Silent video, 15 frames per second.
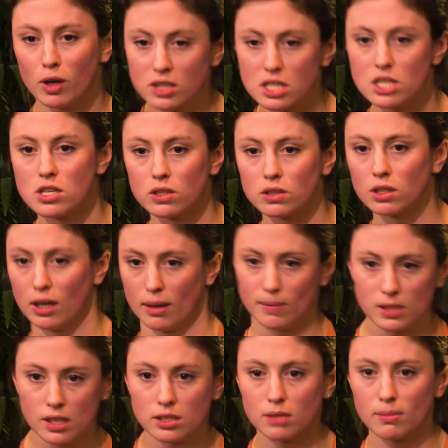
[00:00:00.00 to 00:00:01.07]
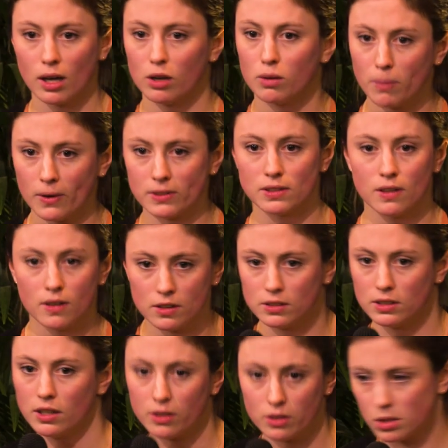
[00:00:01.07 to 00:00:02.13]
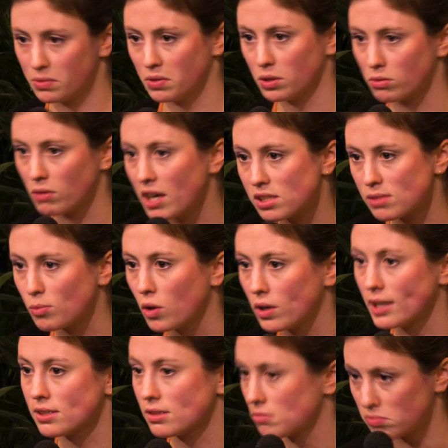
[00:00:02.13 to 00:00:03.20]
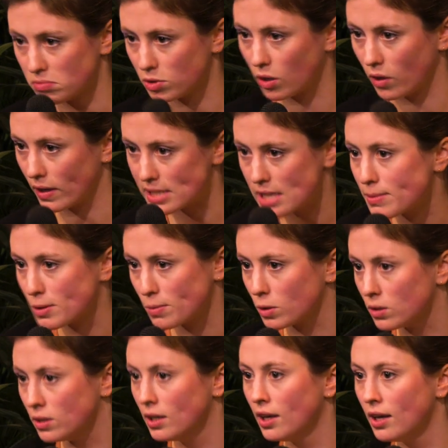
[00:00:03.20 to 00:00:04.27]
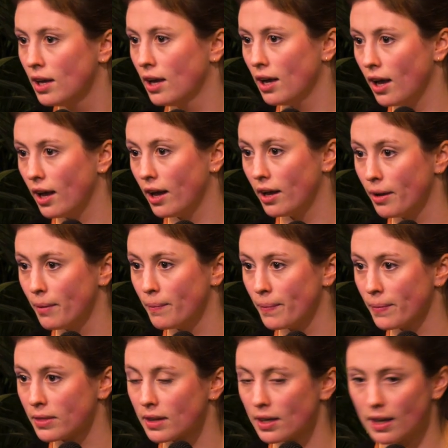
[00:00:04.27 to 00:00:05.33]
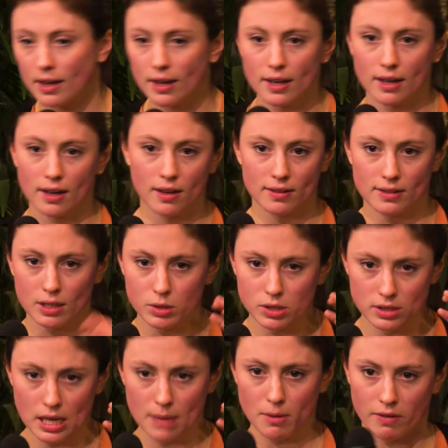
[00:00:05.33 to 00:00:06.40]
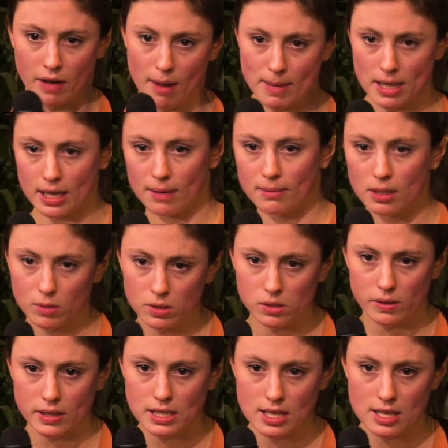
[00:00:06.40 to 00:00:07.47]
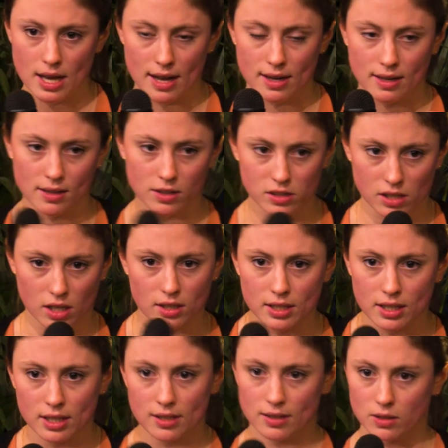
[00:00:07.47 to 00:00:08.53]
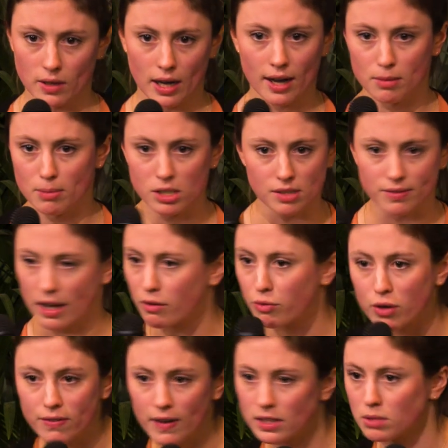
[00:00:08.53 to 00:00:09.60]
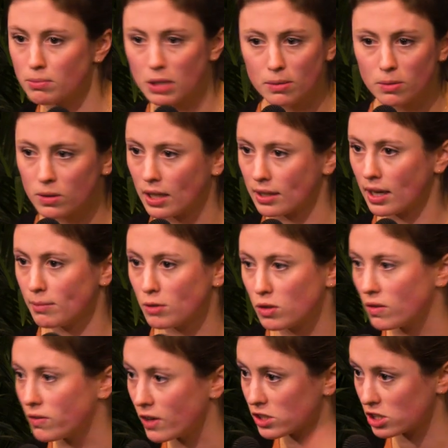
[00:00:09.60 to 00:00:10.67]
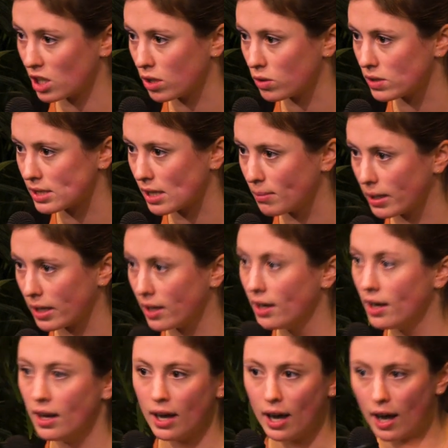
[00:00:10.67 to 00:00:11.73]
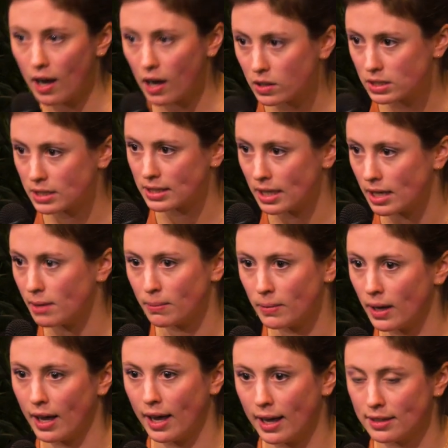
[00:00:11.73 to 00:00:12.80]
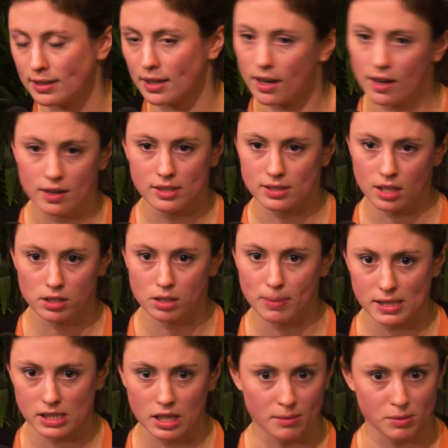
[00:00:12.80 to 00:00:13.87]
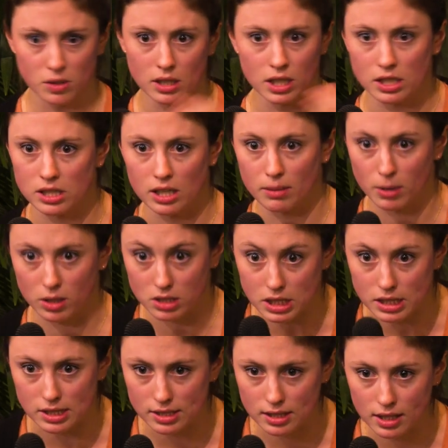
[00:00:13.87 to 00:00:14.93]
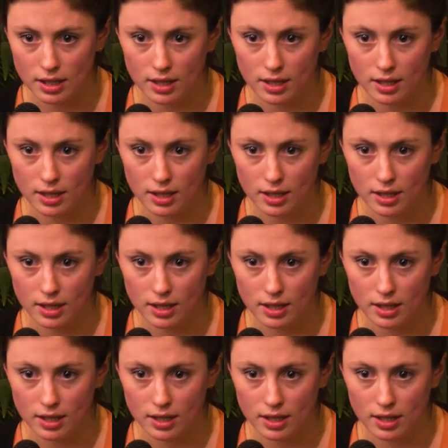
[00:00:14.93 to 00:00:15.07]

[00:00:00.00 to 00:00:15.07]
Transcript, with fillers: anti-Euro, I'm starting my own party, anti-Euro for the rest, more or less, you know, acceptable, um, there was a type of amalgam that was created, and suddenly you had a bus of like 3,000 people that came to the first General Assembly, outed him, and uh, started passing absolutely insane policies.